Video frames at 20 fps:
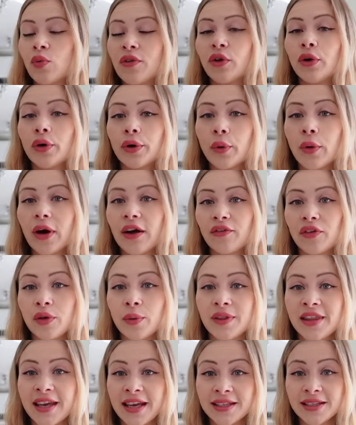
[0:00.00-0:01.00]
We've got quite a few
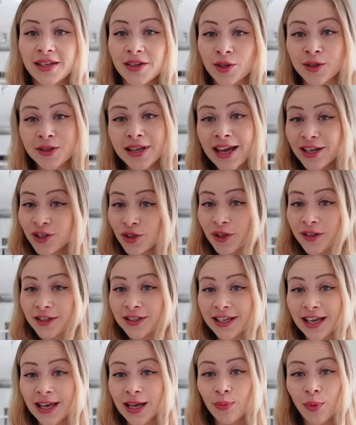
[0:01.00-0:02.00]
of these because as you can
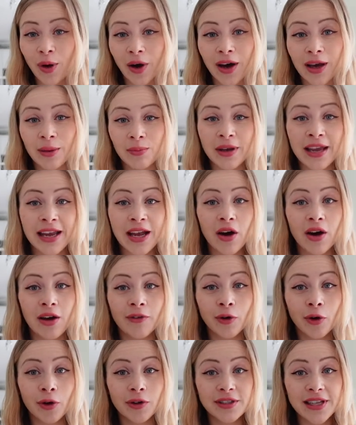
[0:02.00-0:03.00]
see behind me,
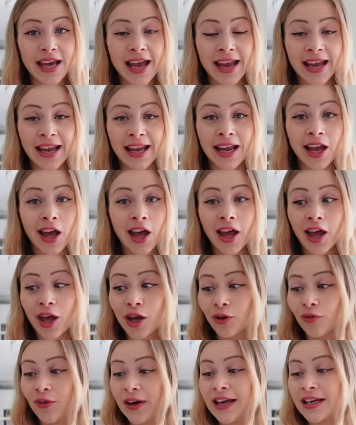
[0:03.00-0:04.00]
I've got a
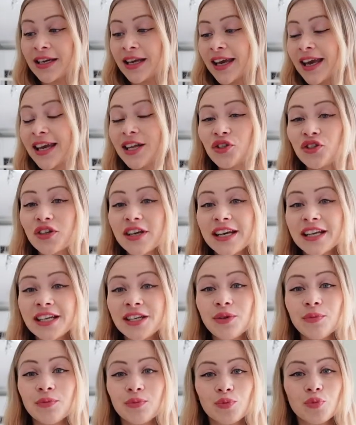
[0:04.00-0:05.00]
green
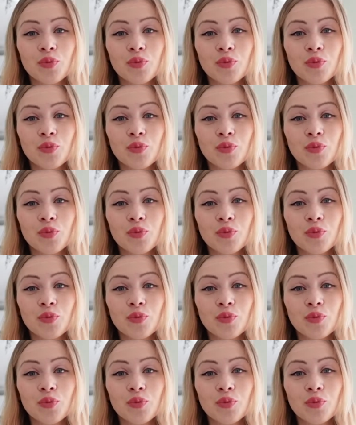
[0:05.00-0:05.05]
kitchen.